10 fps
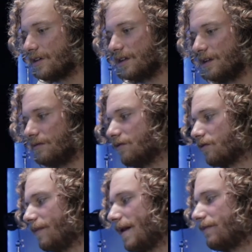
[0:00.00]
you need to
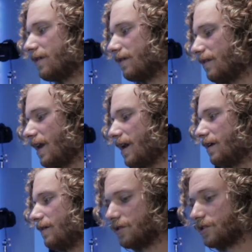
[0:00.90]
remember that
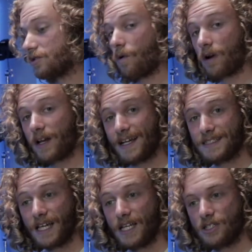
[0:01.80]
there's
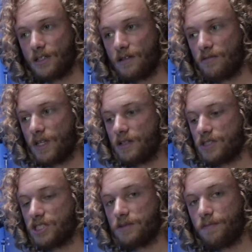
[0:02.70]
organization, there's
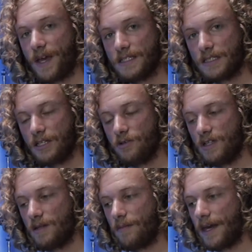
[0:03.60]
space that you
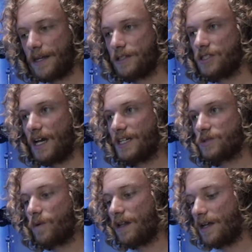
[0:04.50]
need to manage,
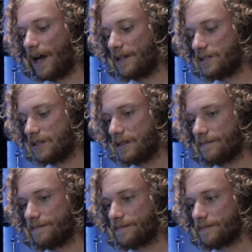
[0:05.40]
as well as
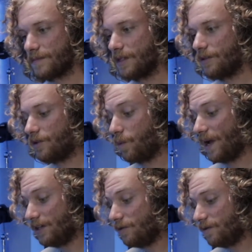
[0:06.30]
the
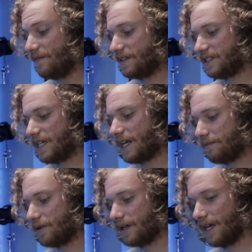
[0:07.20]
way you even set
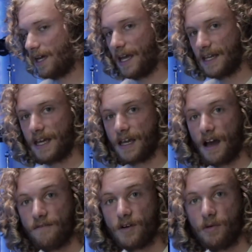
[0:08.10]
up your kit and get
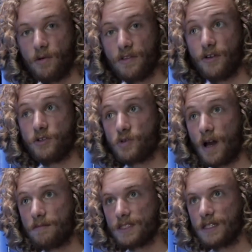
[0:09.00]
comfortable with your
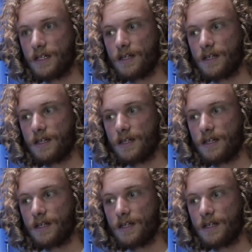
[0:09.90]
drums